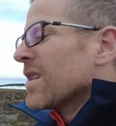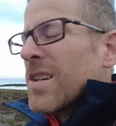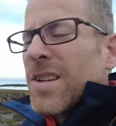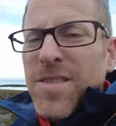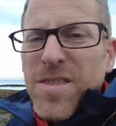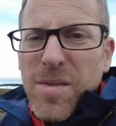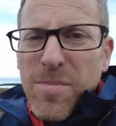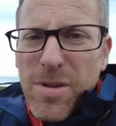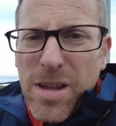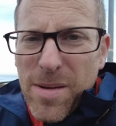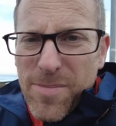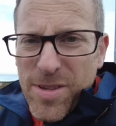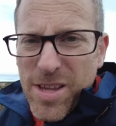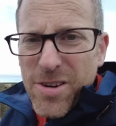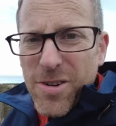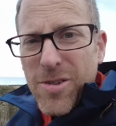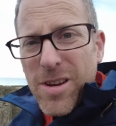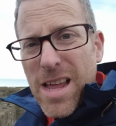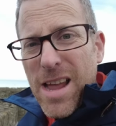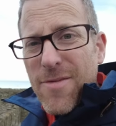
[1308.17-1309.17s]
Sometimes I
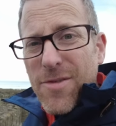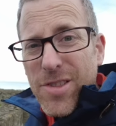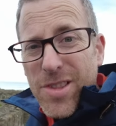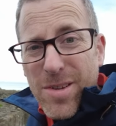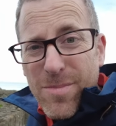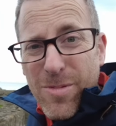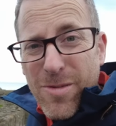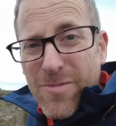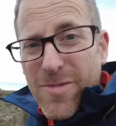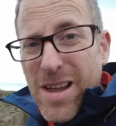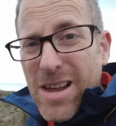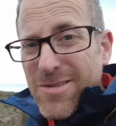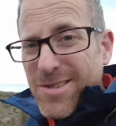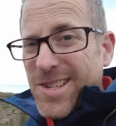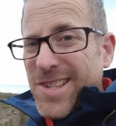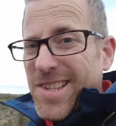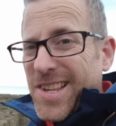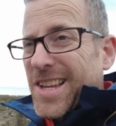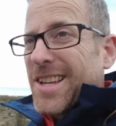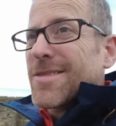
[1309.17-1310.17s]
don't have anything profound to
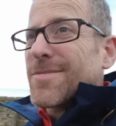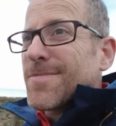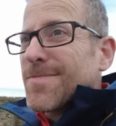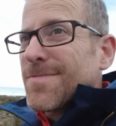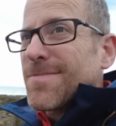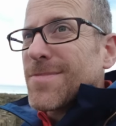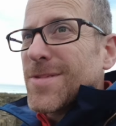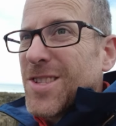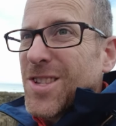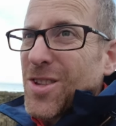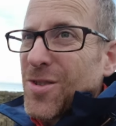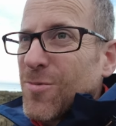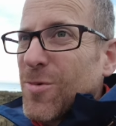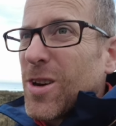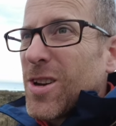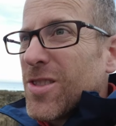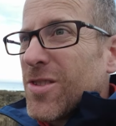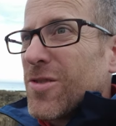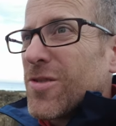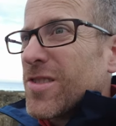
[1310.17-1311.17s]
say. This is one
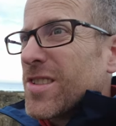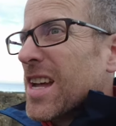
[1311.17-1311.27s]
of those